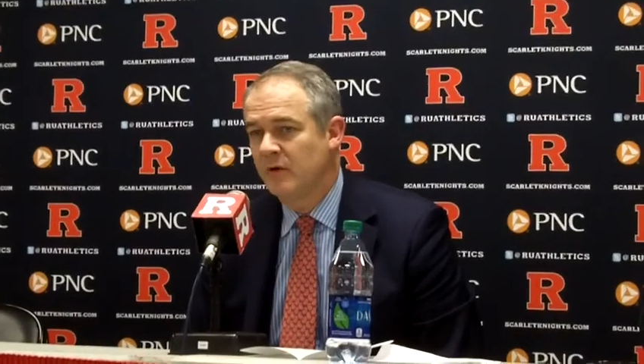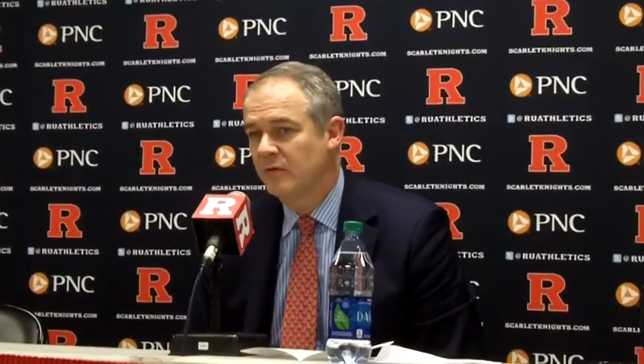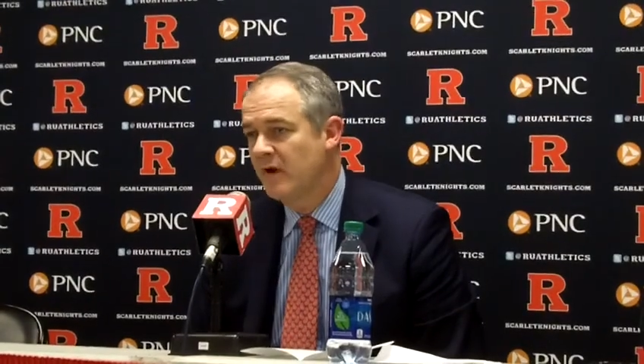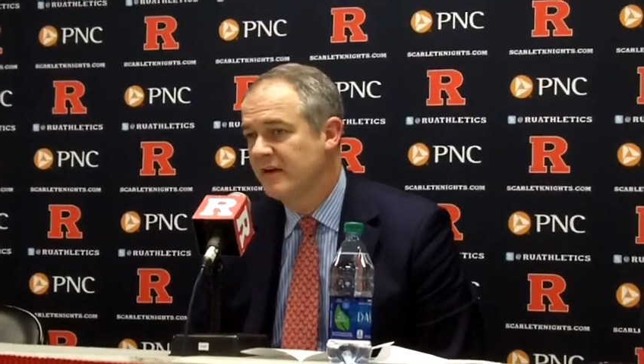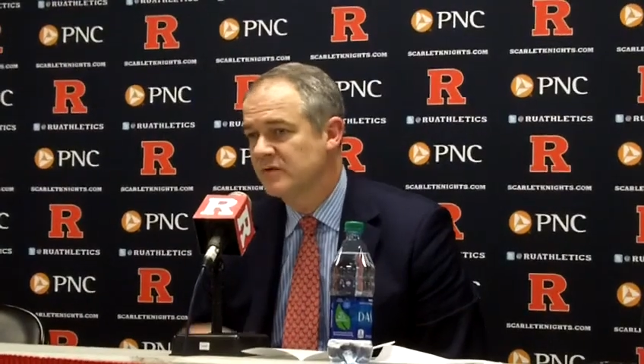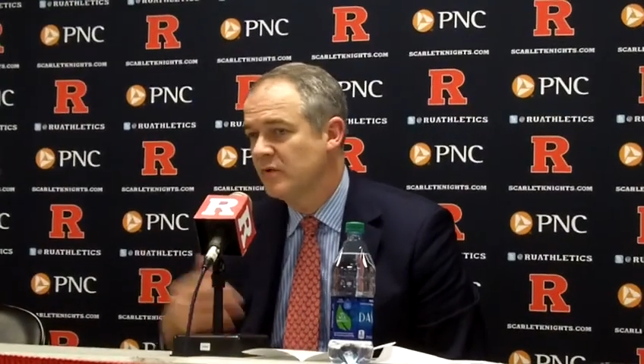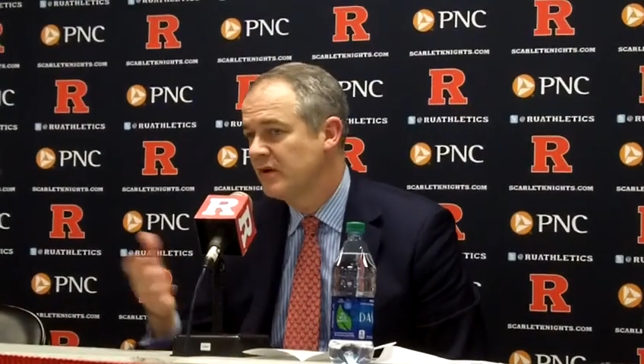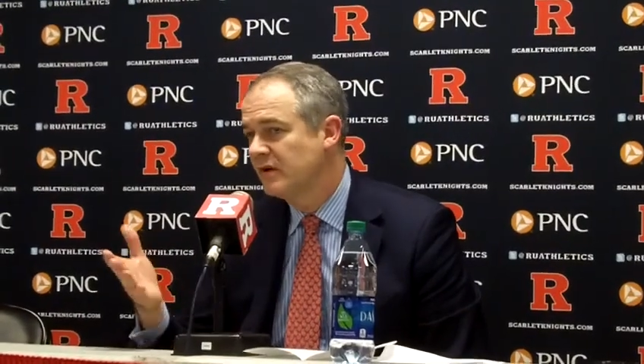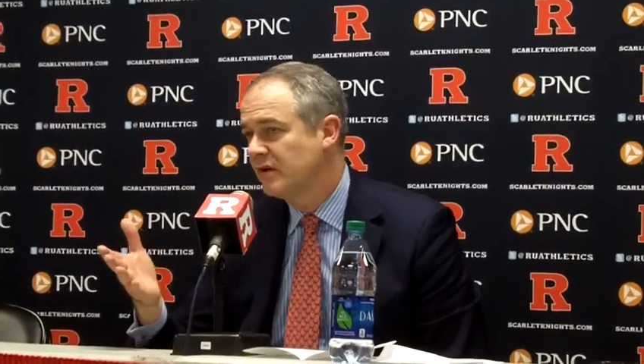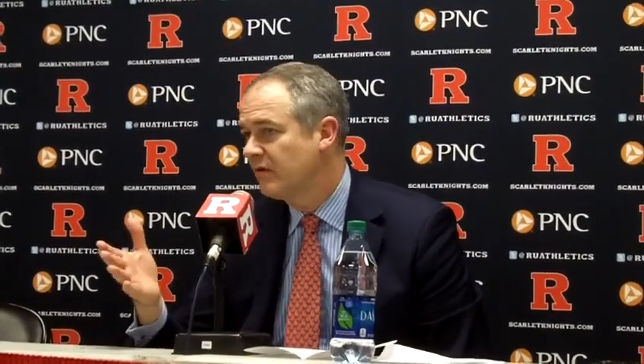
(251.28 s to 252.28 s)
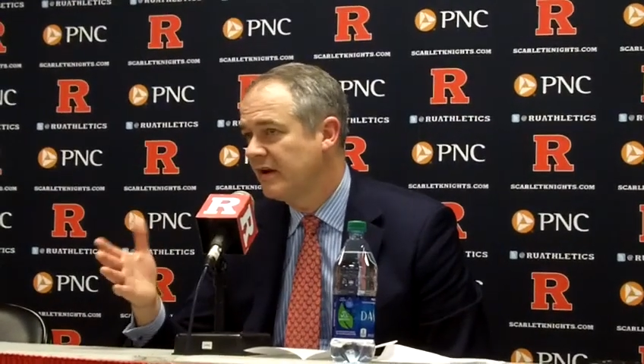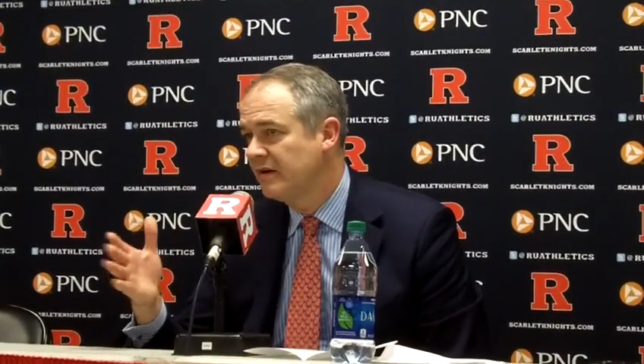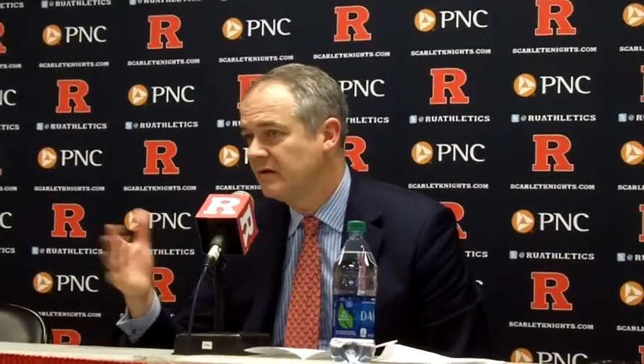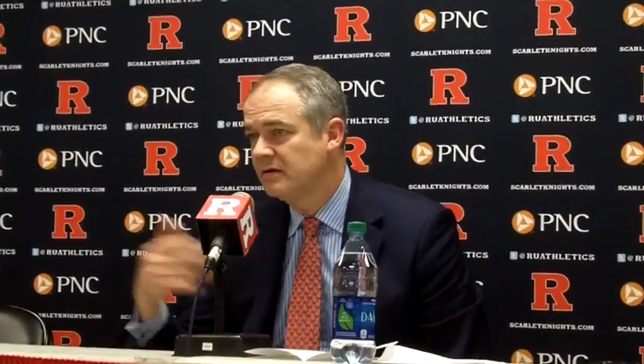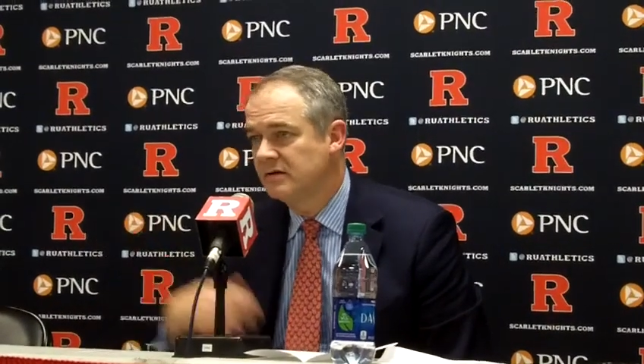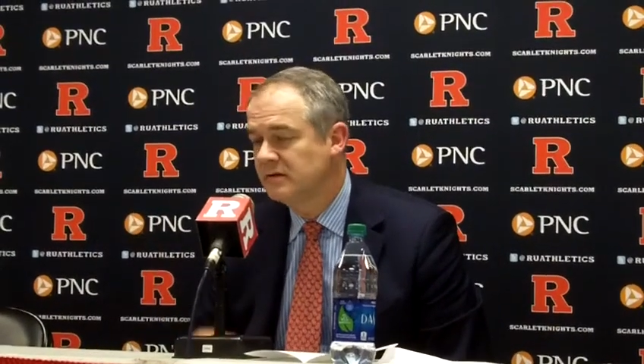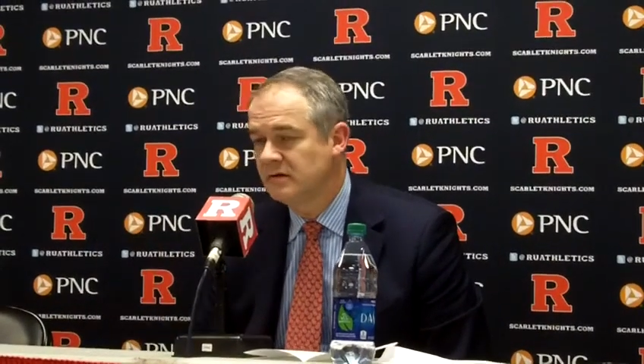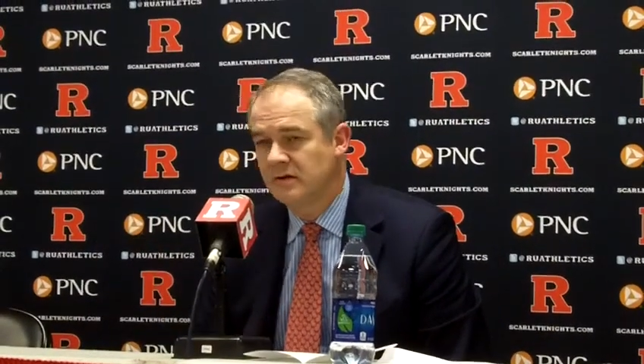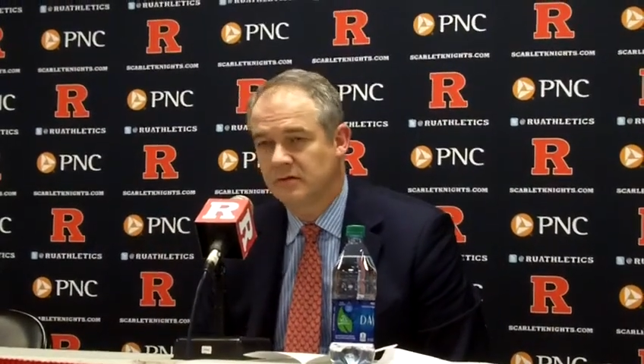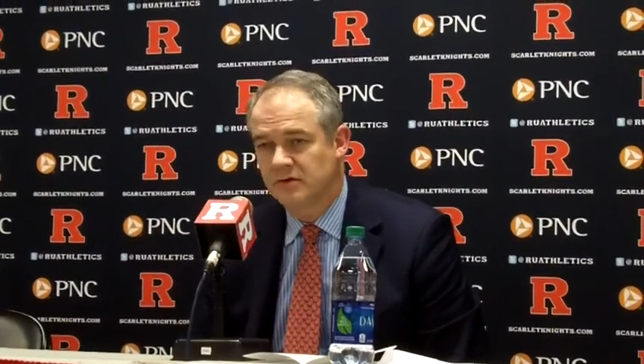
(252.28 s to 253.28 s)
and Greg's one of the great
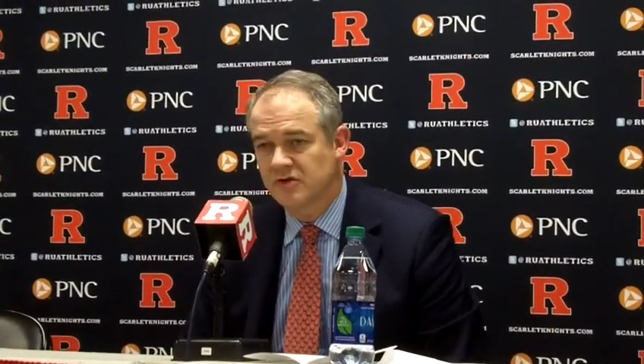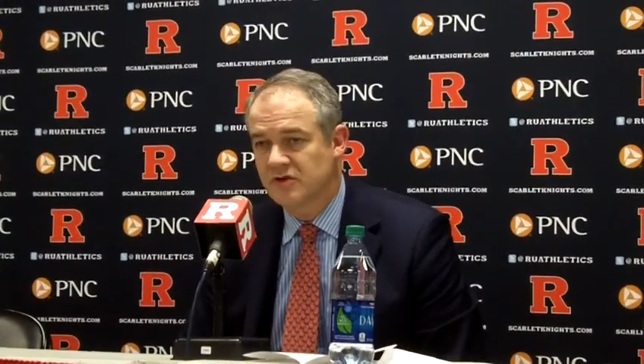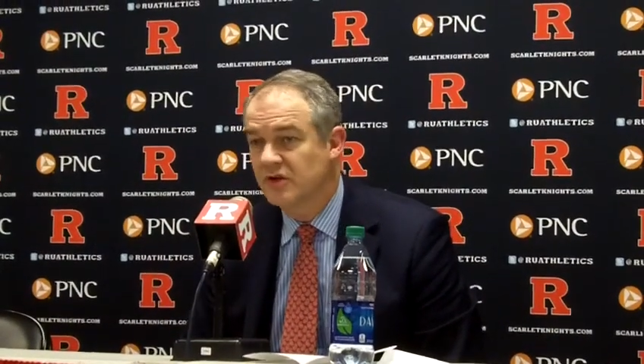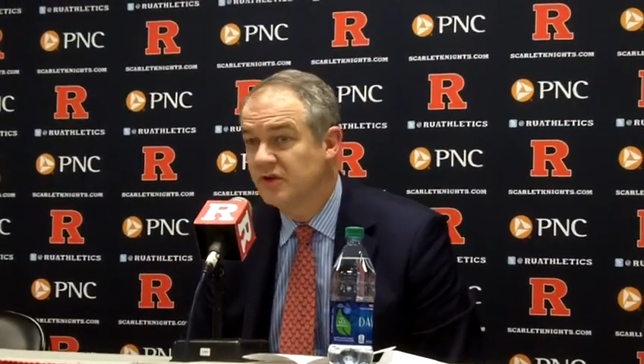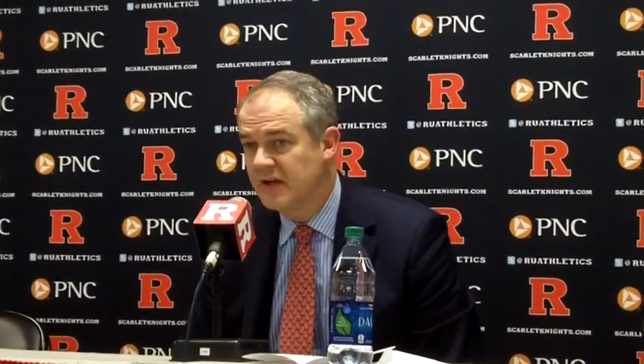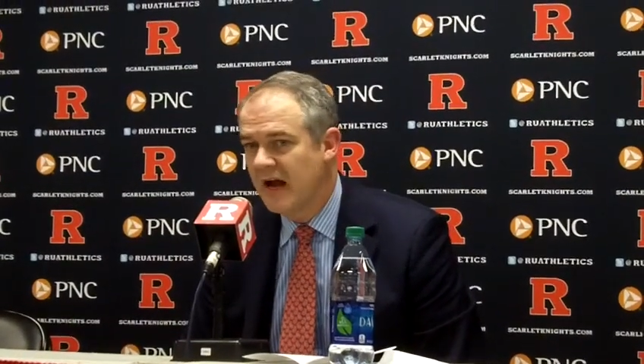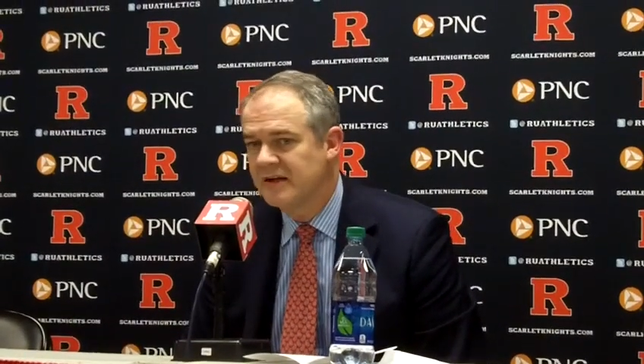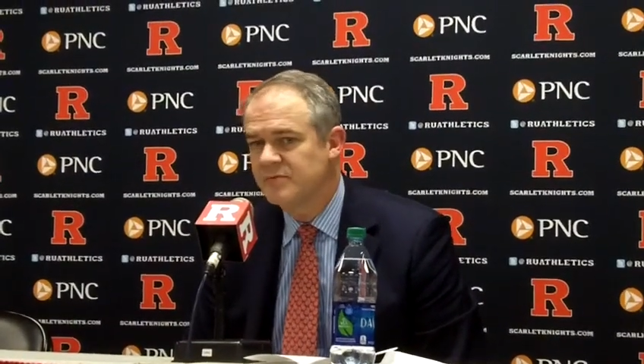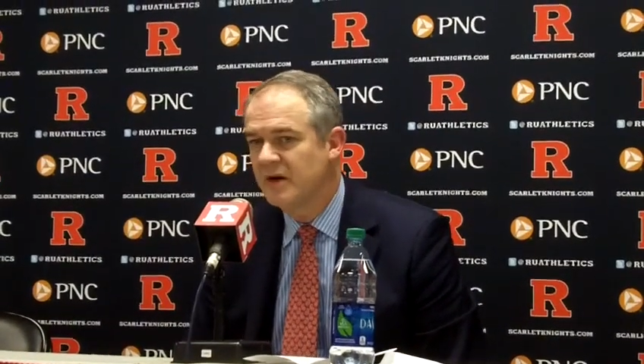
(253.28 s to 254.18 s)
you know, just a good guy.